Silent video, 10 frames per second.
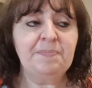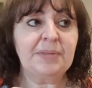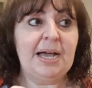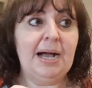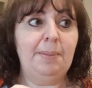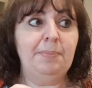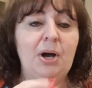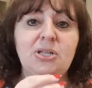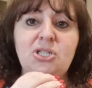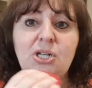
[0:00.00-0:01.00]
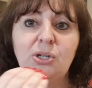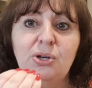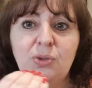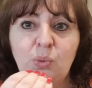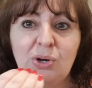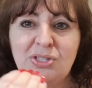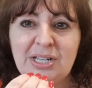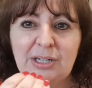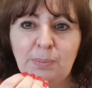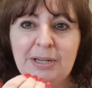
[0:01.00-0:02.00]
I slur the words a
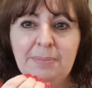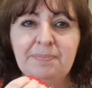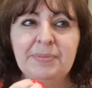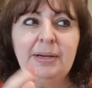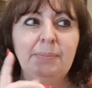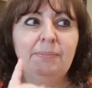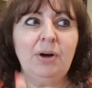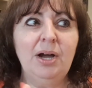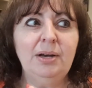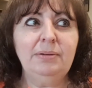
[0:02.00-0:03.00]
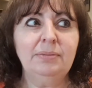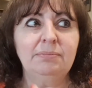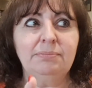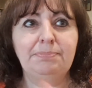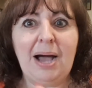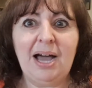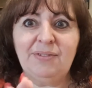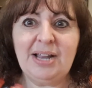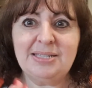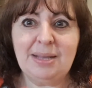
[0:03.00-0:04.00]
little bit. Mine, part of
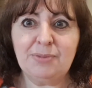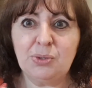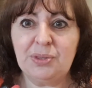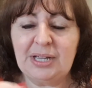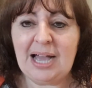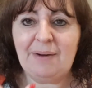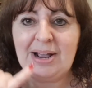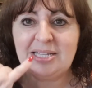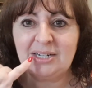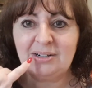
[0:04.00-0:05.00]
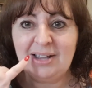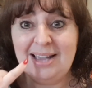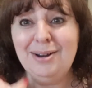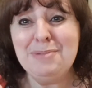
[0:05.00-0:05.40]
it had something to do with a car accident I had.